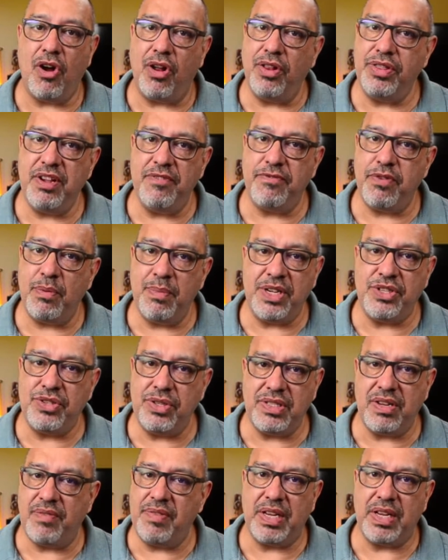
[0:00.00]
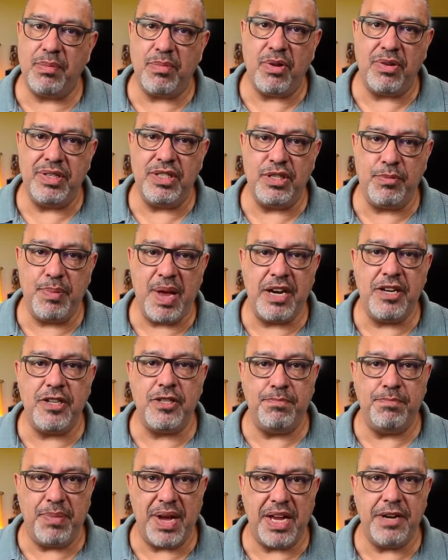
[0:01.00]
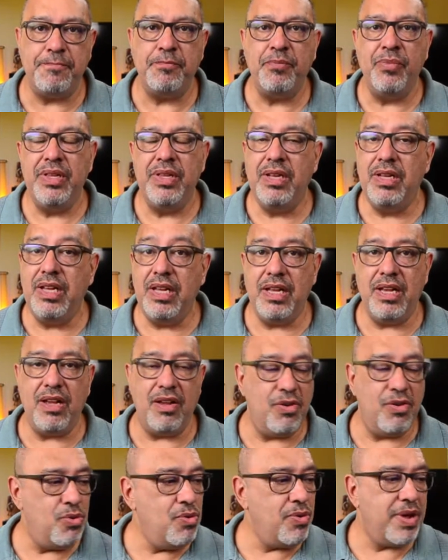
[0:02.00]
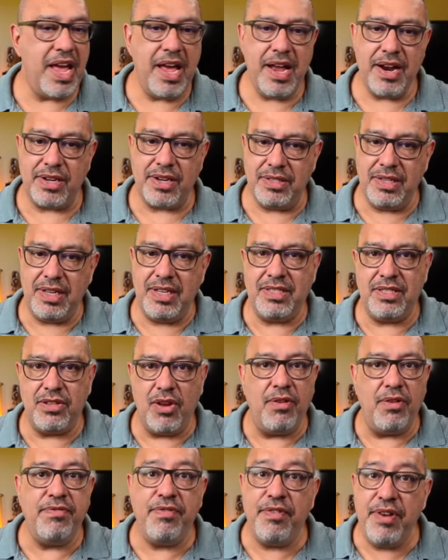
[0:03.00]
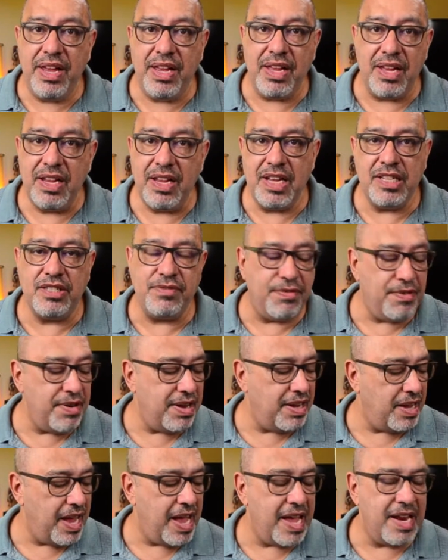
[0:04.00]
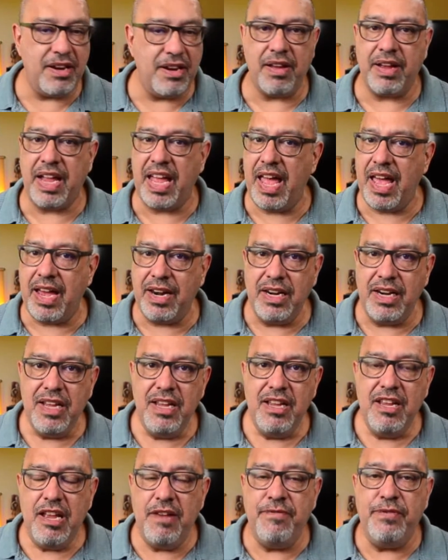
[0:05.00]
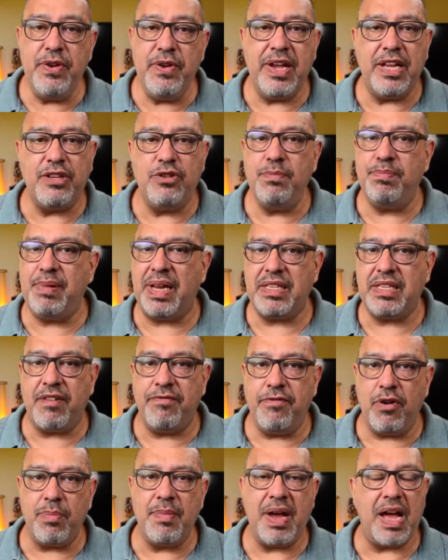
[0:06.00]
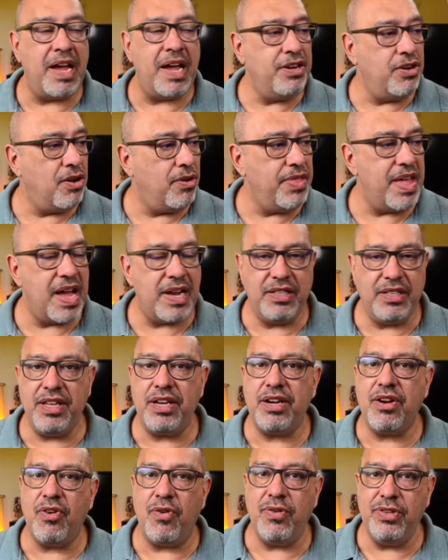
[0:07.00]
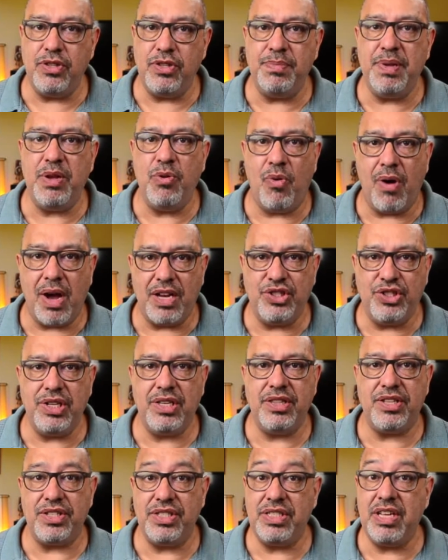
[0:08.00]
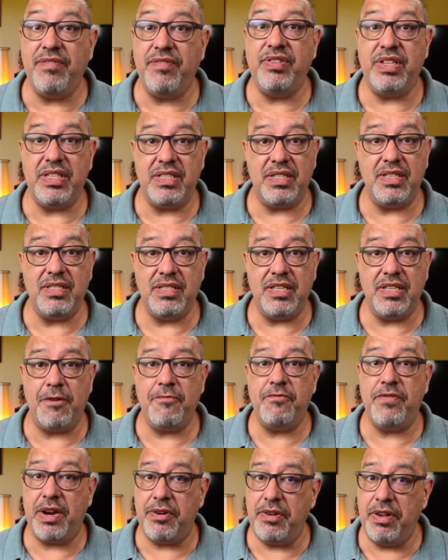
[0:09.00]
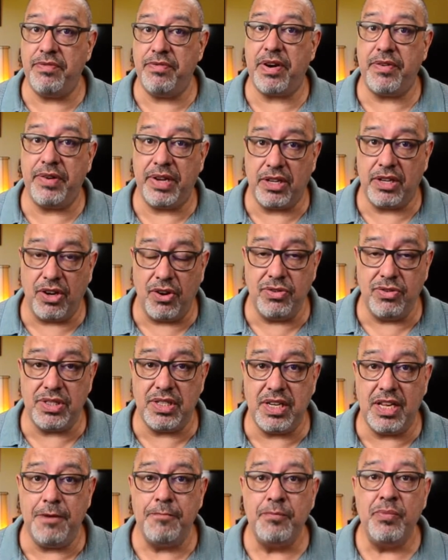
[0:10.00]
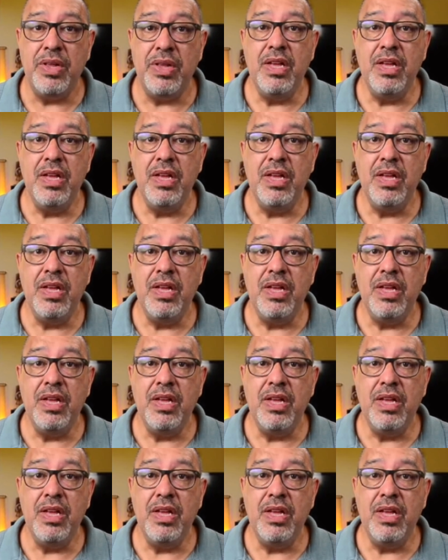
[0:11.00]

all the information is available in Spanish, but who cares? It's all free. It's free. And again, if you get to Plataforma, I know that they're going to be watching their safe distancing very, very closely.